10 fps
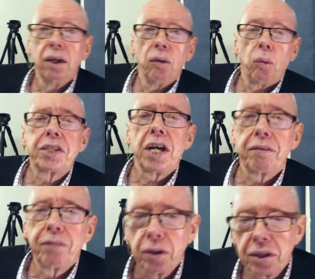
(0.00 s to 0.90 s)
Watch out
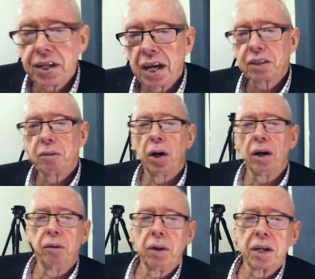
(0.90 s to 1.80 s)
for it. It's out
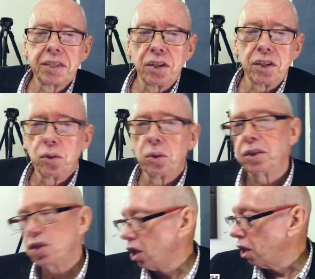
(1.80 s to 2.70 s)
tomorrow, Real Estate Talk, the
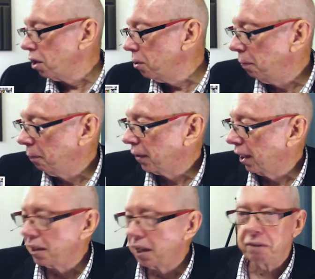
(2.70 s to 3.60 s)
show. I
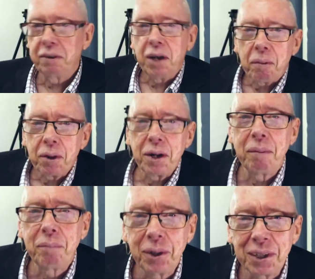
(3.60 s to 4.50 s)
don't even know what
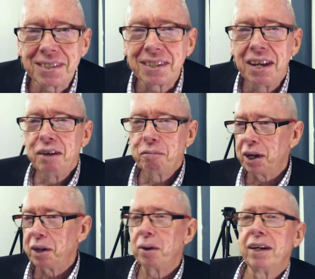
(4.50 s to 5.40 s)
number it is. But
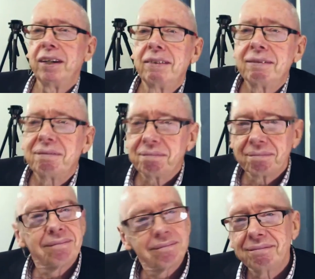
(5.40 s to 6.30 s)
anyway,
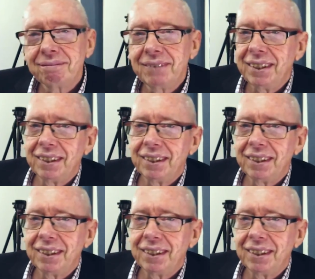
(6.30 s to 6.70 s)
there you